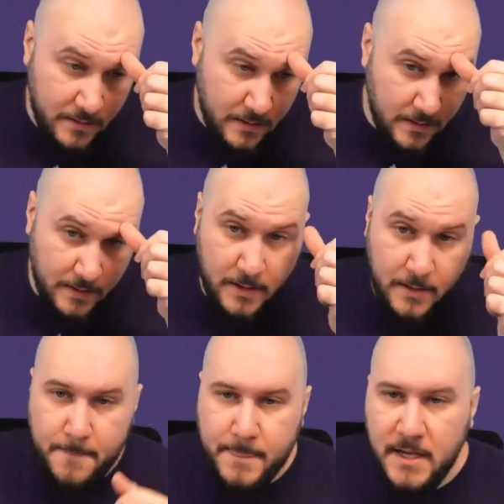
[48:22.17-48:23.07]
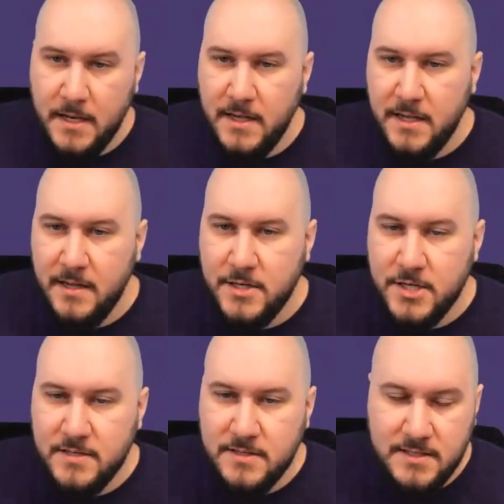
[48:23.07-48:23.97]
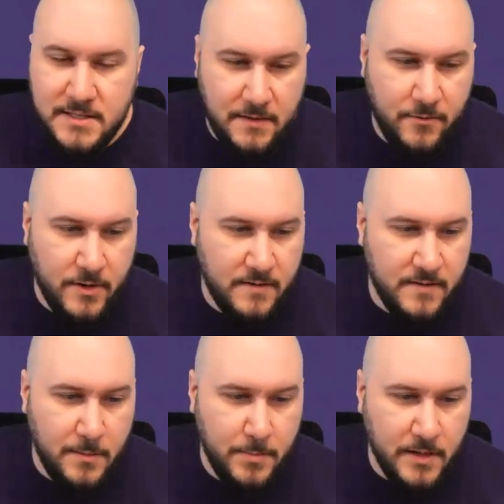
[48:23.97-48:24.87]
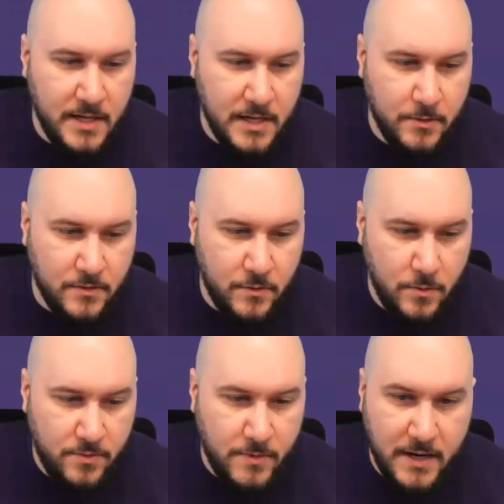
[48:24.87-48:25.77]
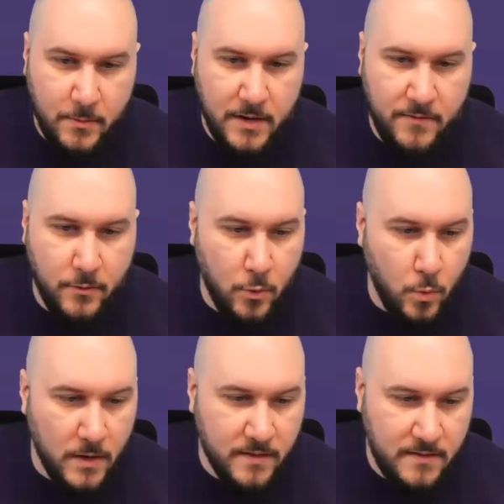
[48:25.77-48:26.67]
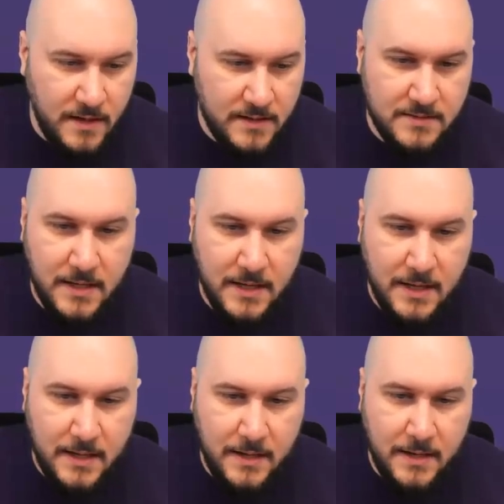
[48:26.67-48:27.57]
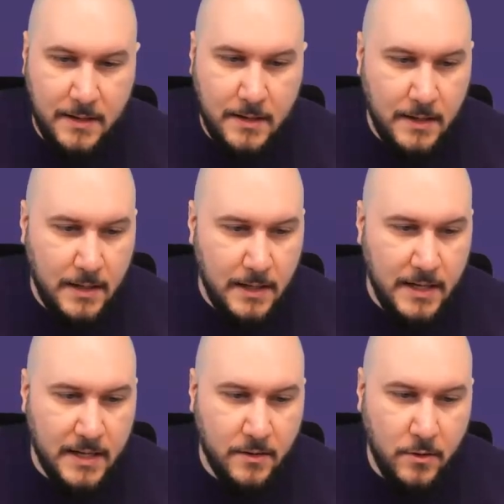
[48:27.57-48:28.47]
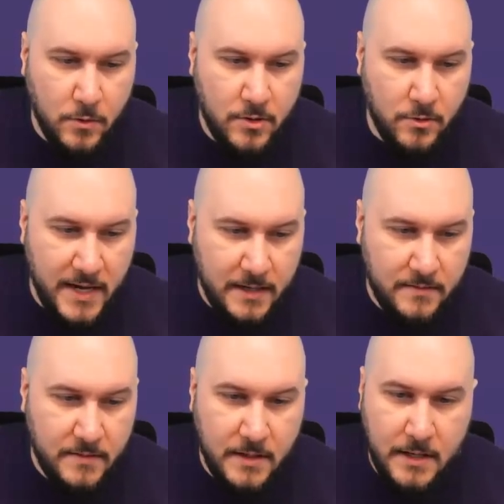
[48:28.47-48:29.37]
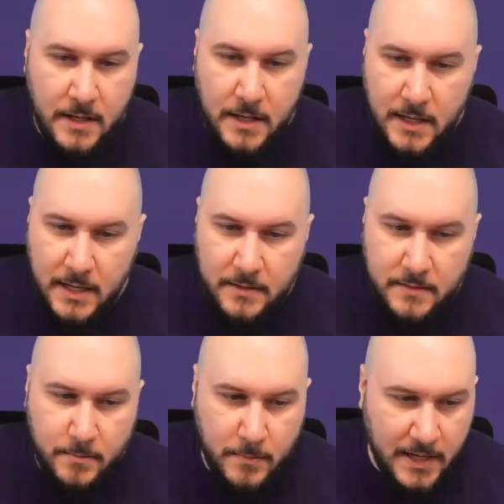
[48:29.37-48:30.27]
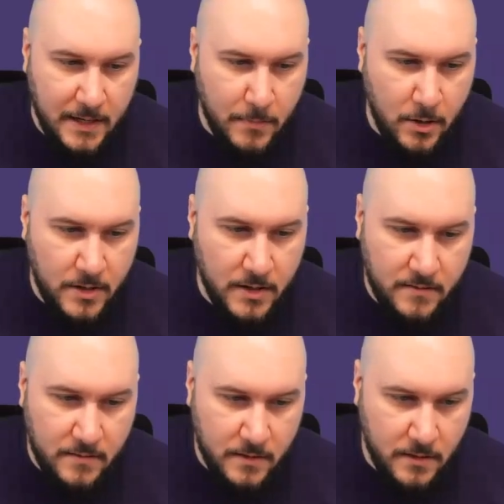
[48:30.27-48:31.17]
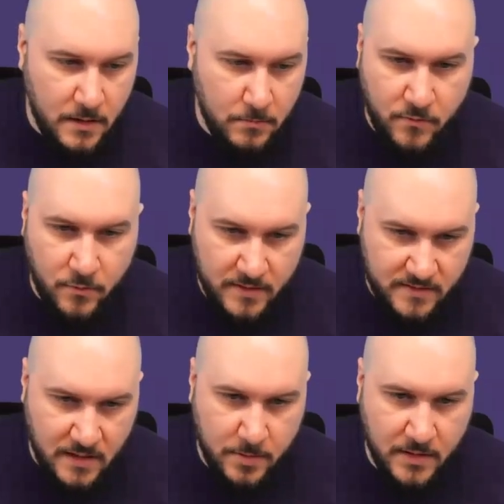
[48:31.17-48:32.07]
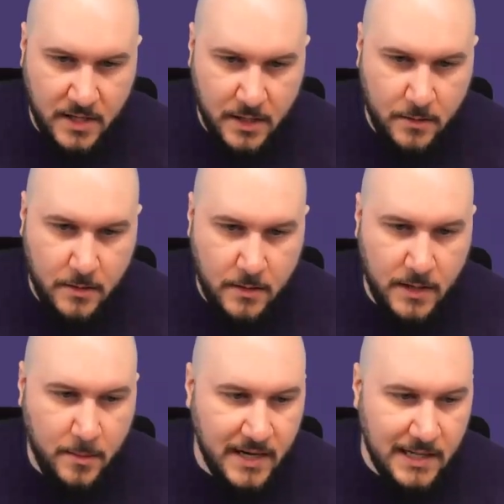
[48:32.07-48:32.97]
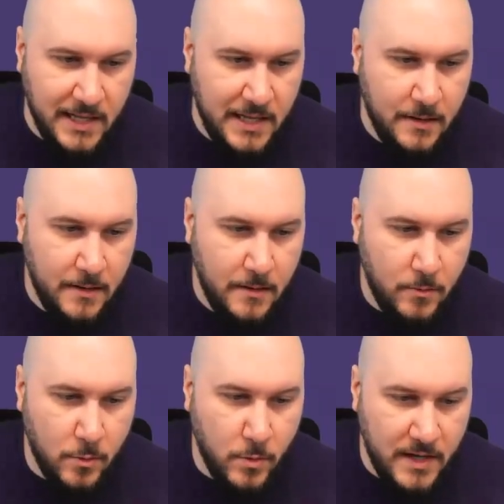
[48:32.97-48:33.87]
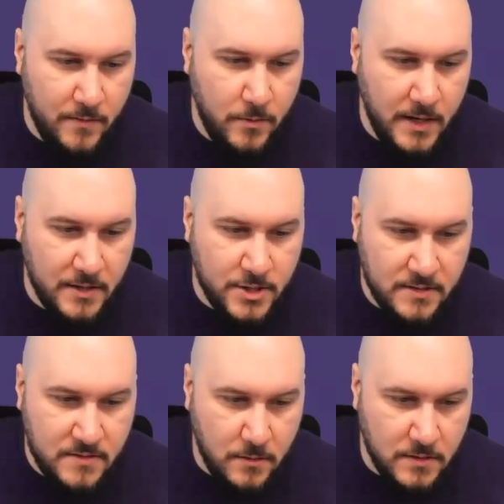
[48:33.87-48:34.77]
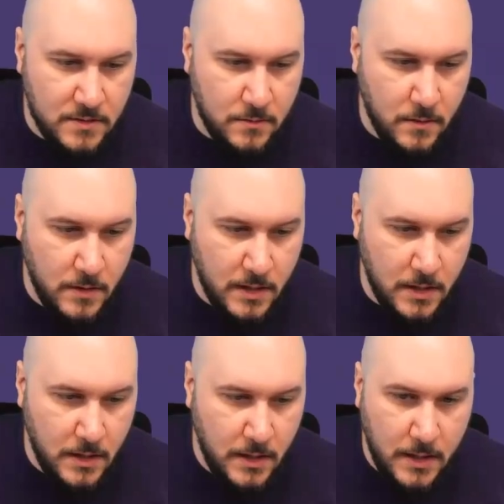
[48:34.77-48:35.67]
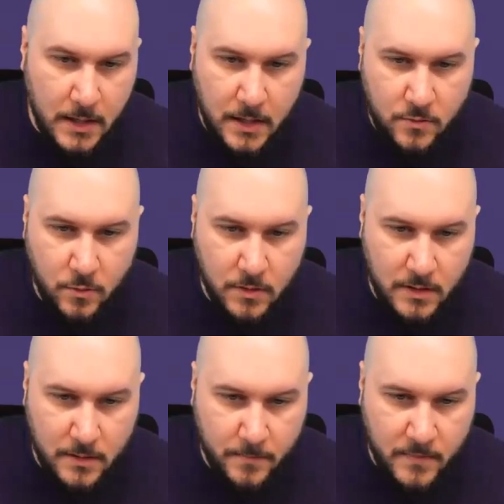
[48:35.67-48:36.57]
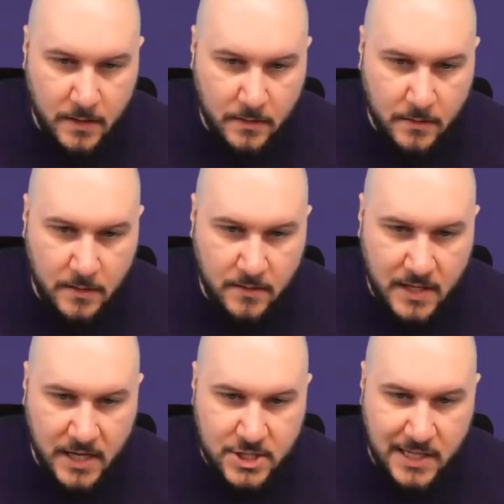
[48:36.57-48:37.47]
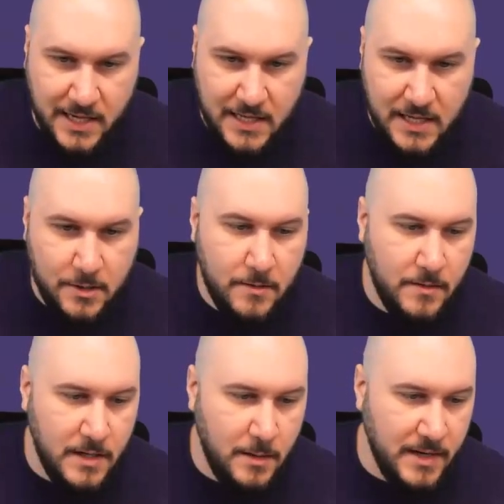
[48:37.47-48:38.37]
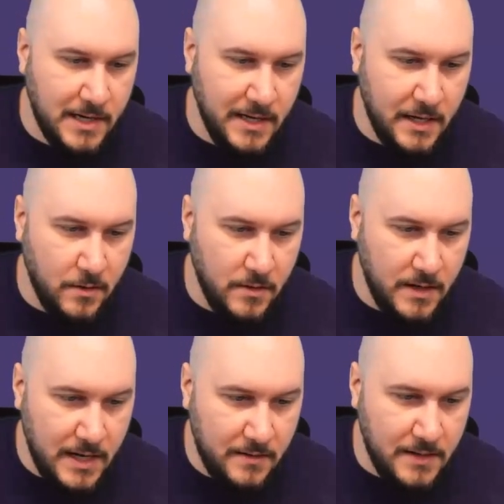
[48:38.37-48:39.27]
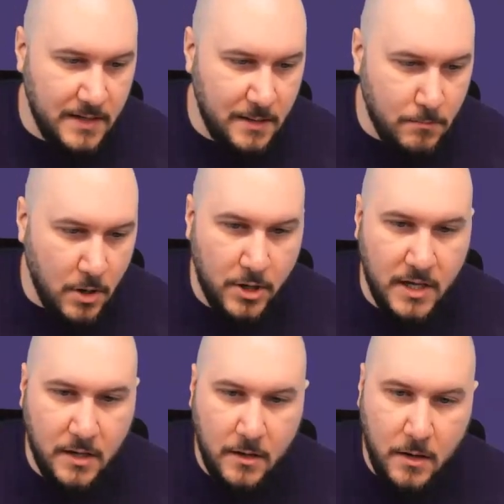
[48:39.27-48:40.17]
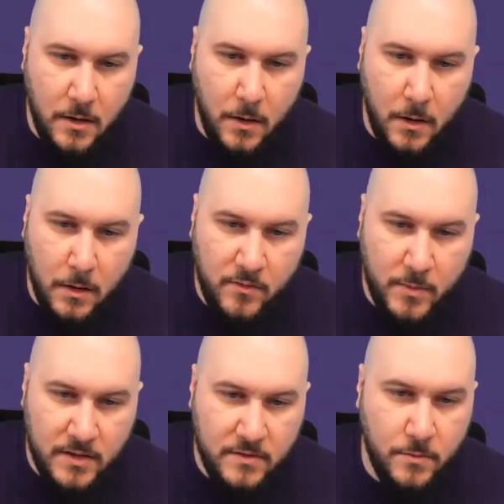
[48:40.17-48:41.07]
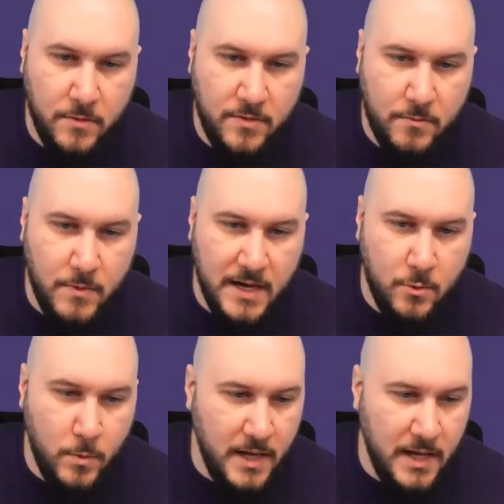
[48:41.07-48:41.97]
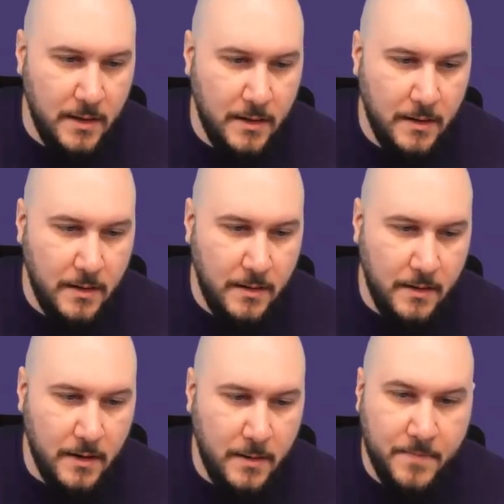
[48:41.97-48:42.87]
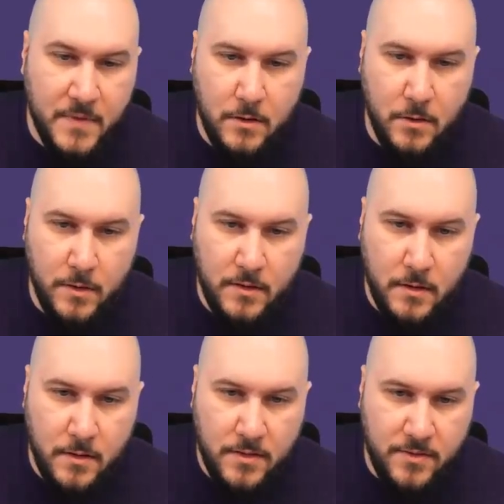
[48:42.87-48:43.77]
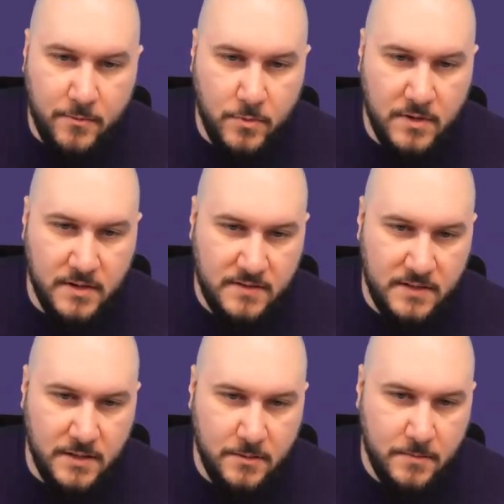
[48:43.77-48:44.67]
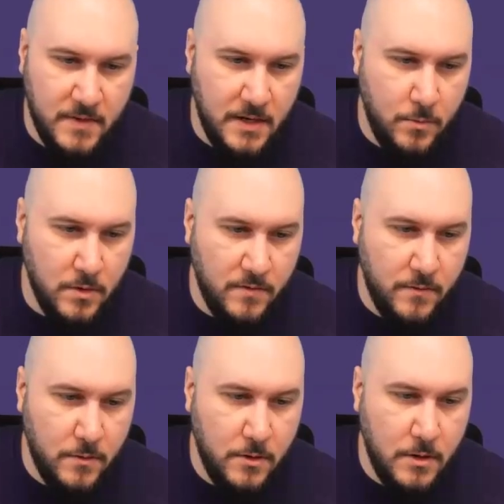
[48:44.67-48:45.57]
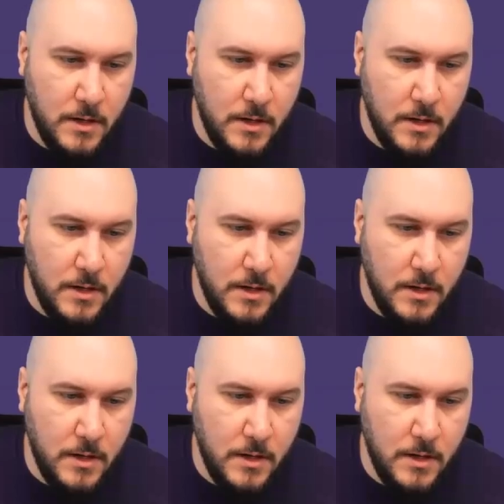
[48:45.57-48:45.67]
Yeah. And I can just set, for example, here a tooth right away for 1.6. Yeah. I can go on correct and mark it, for example, here by clicking or whatever. I can just also do an indication like here, by clicking on that and then marking all of my tooth right away, going through this here, 1.4.